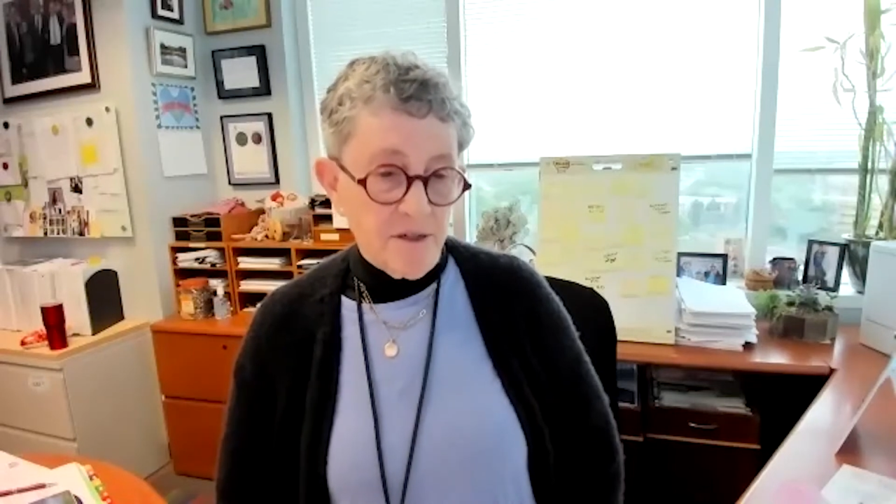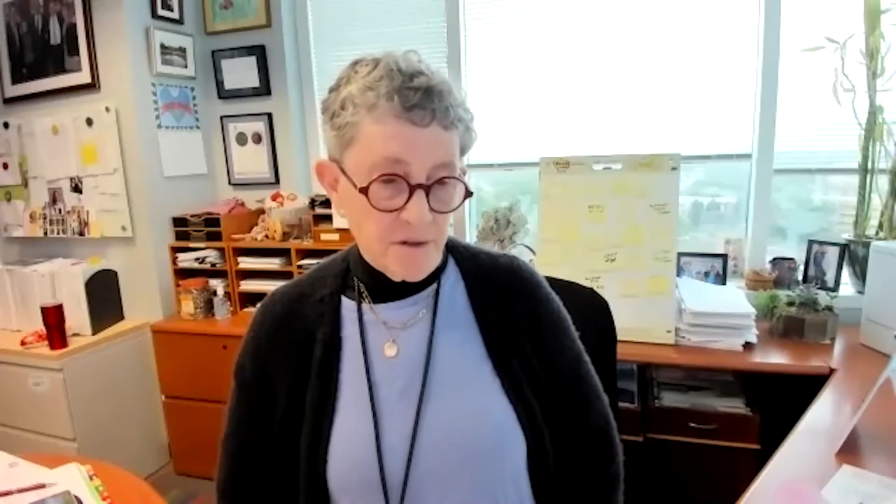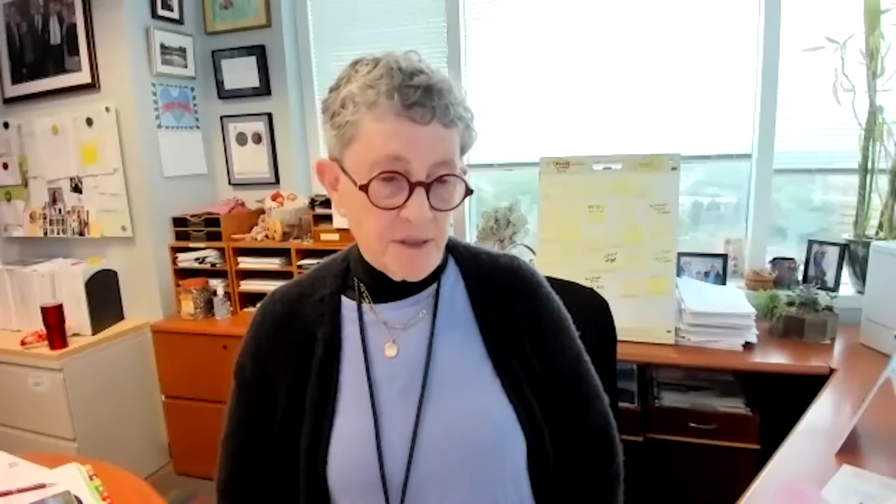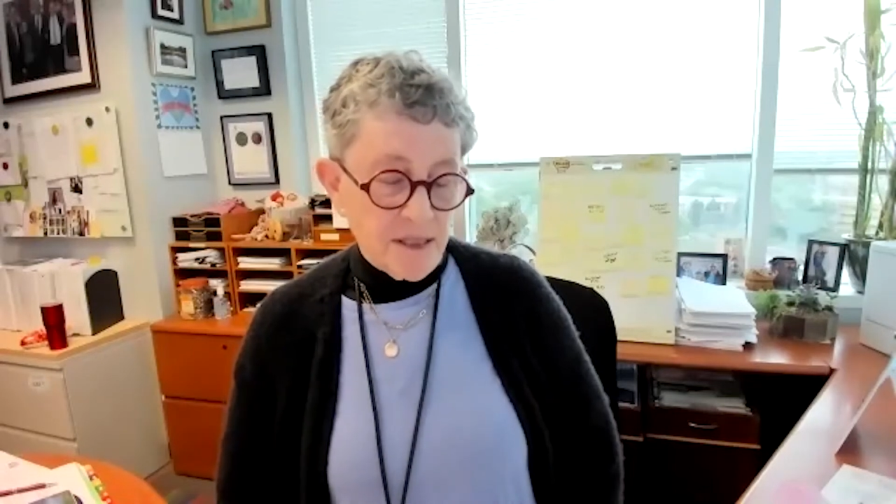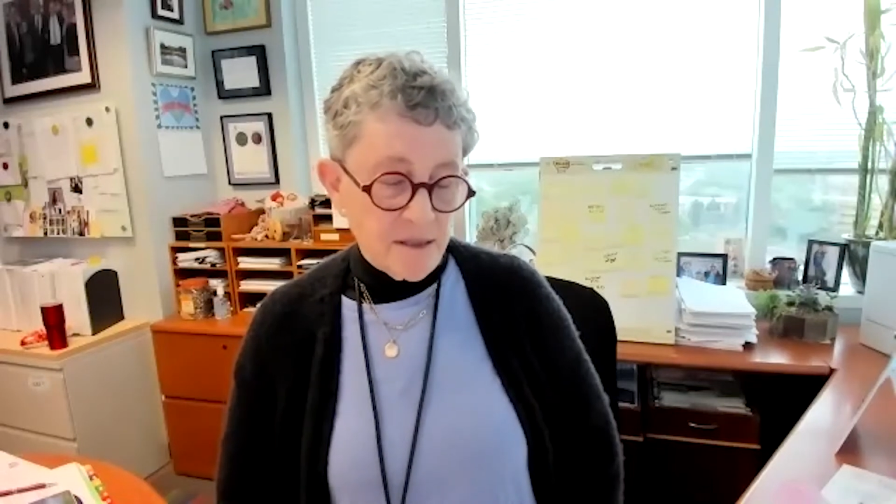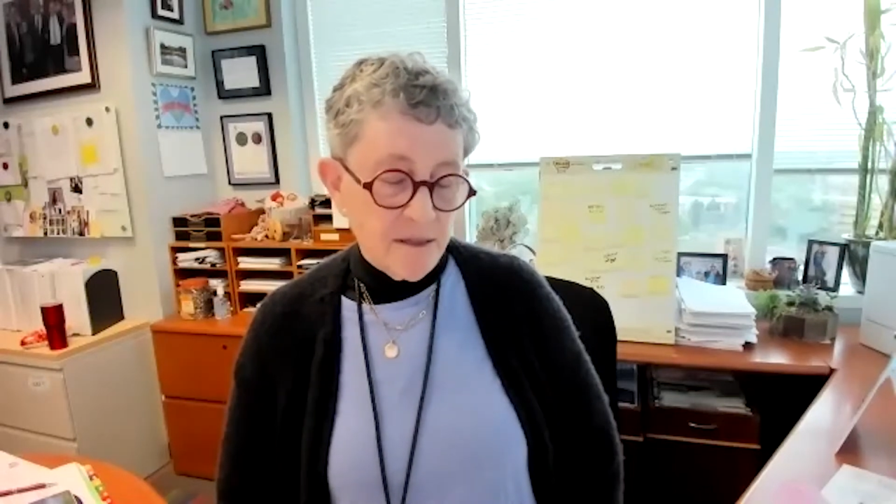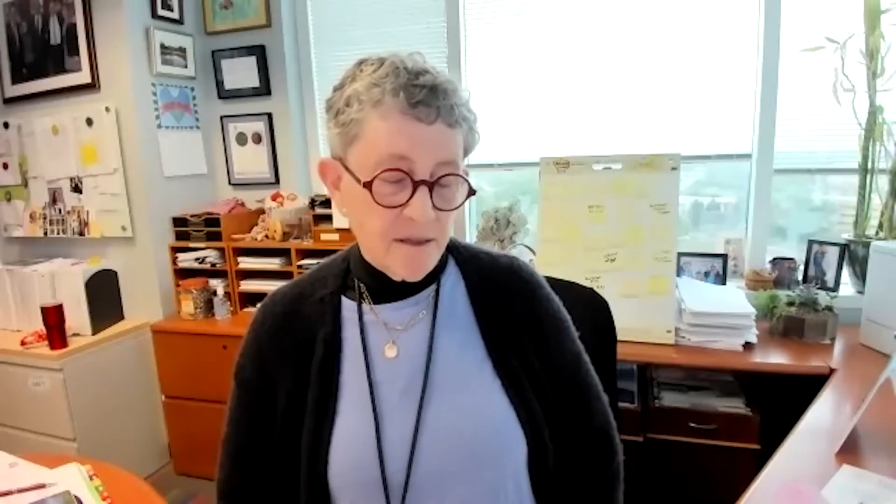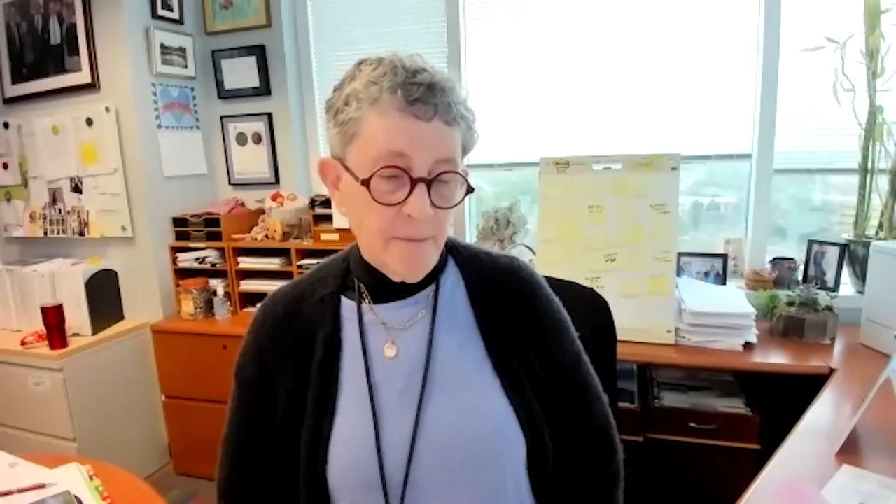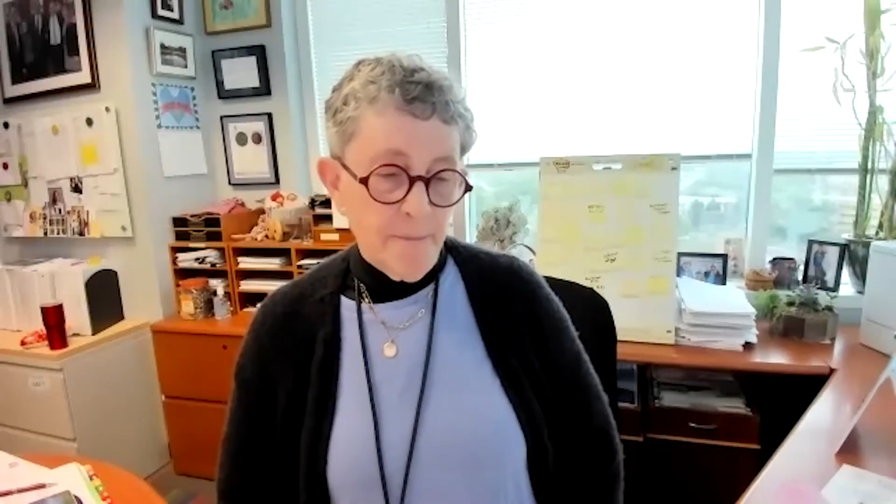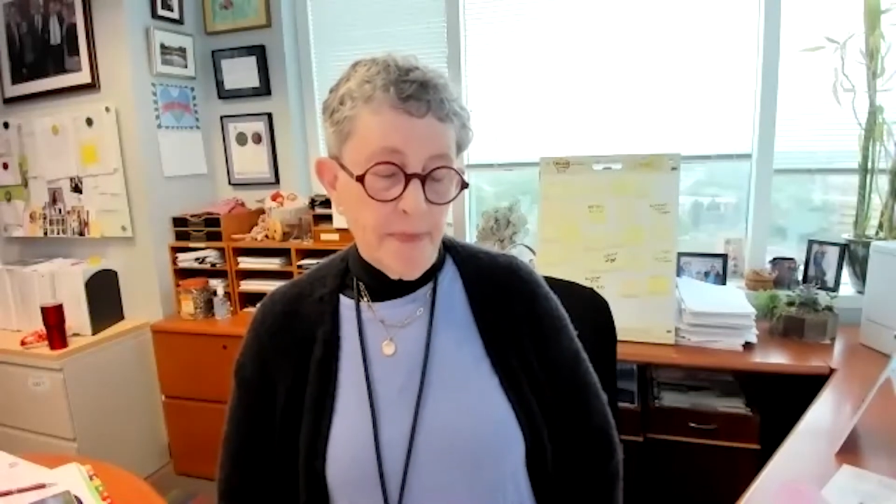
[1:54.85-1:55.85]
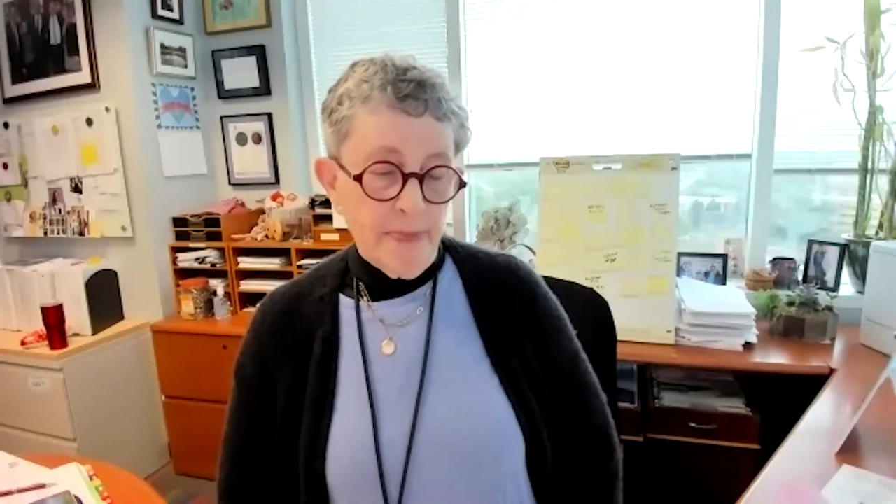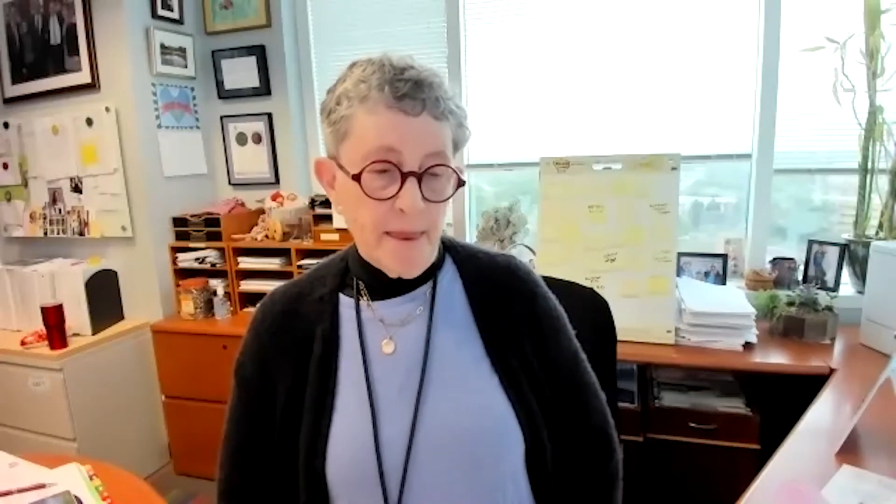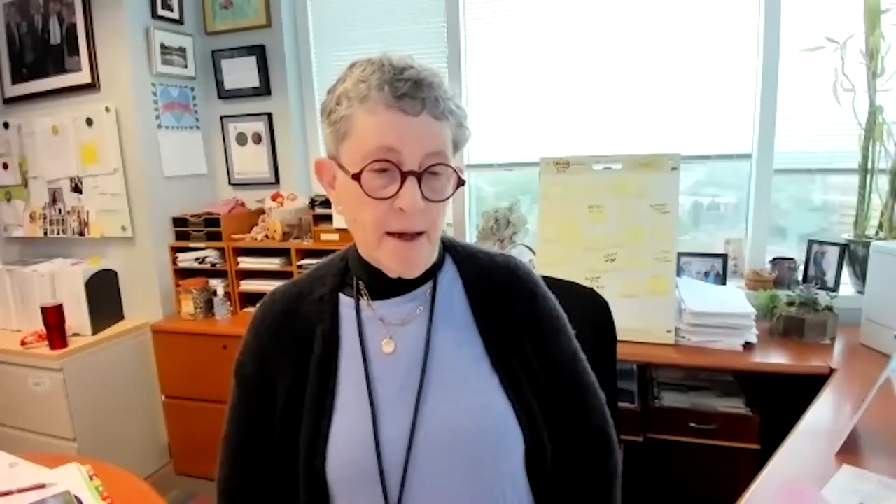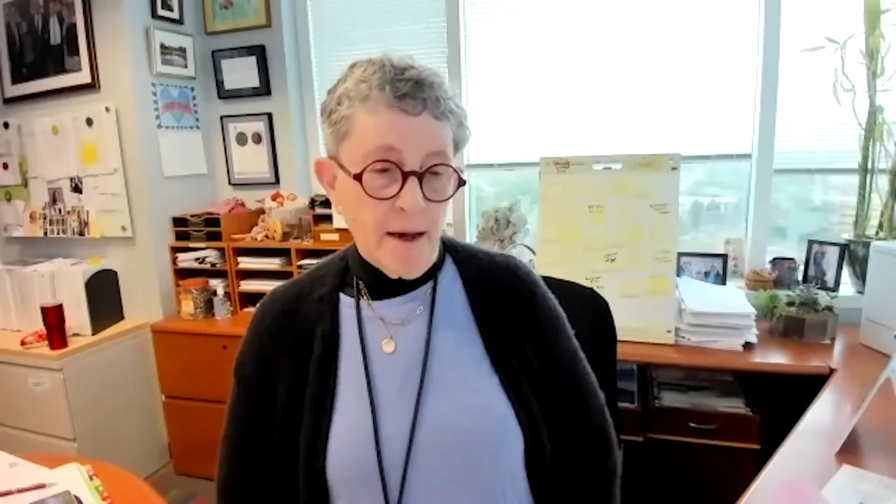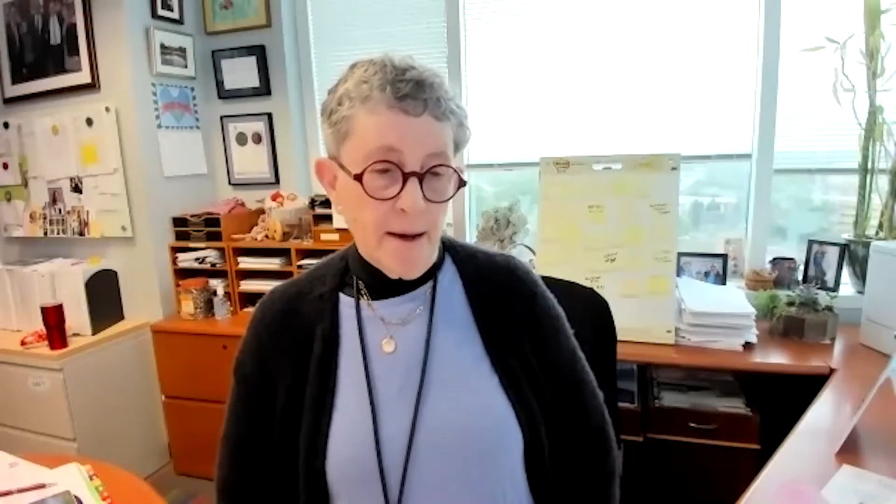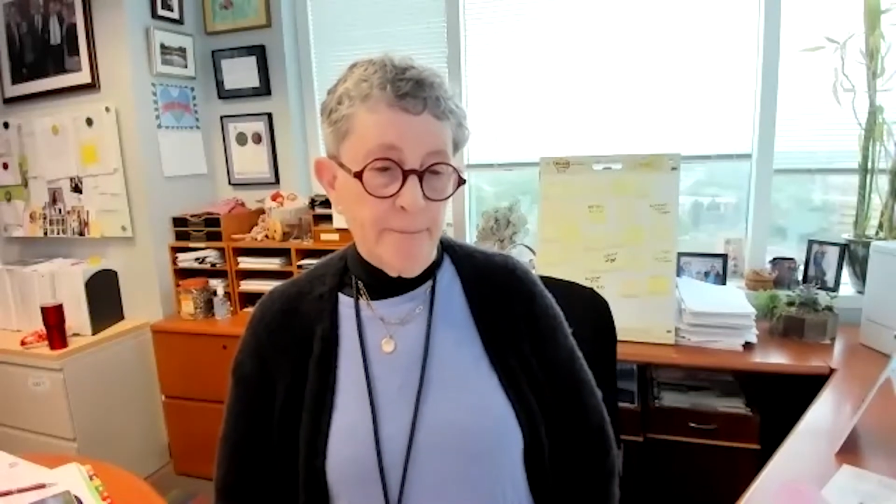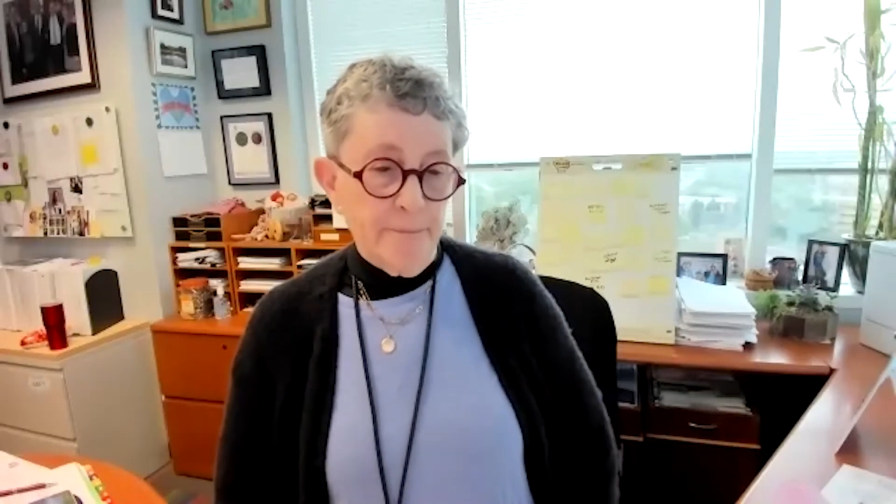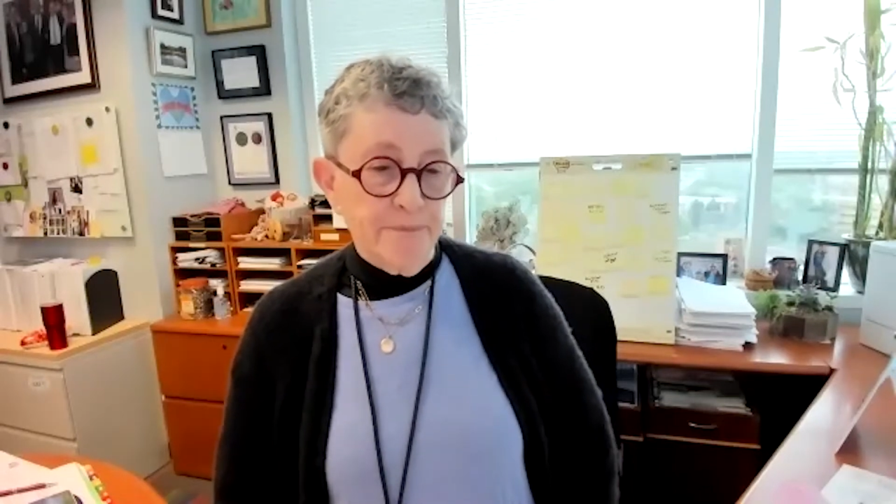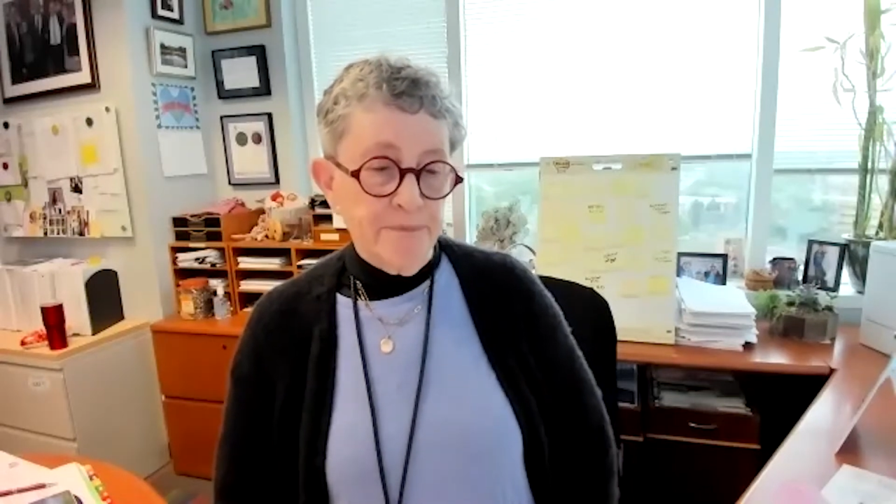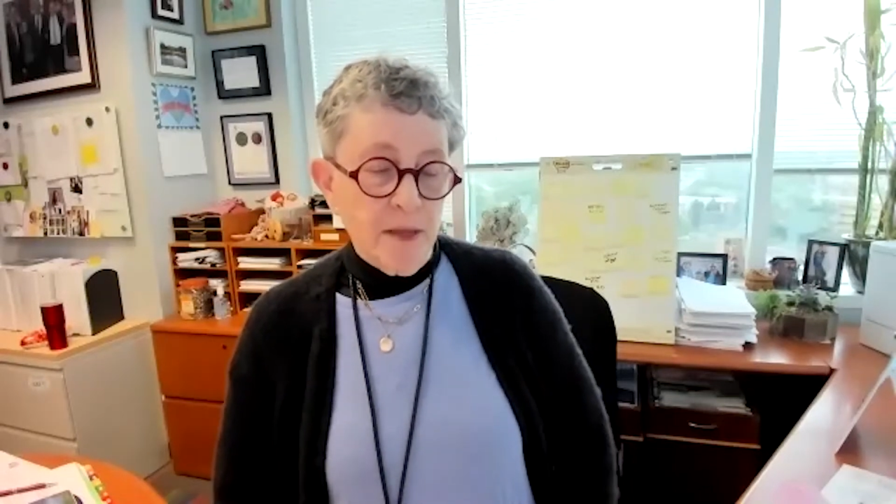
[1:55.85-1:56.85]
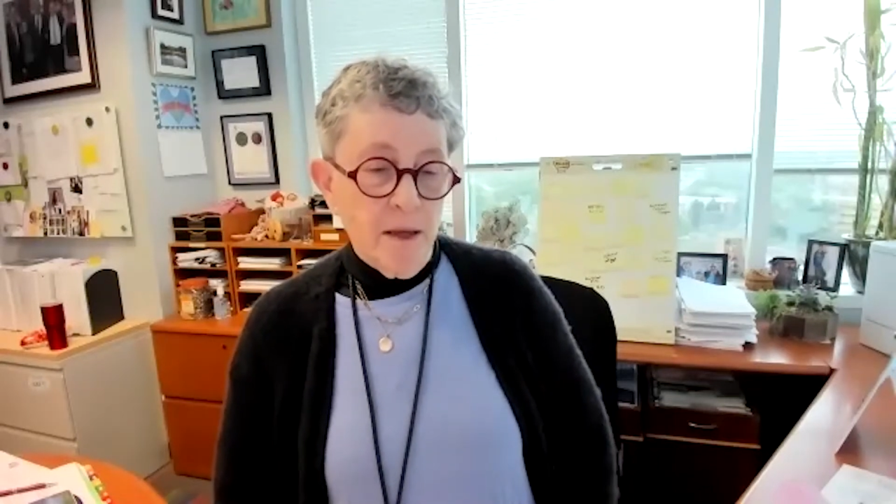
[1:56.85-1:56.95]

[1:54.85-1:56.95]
units. Um,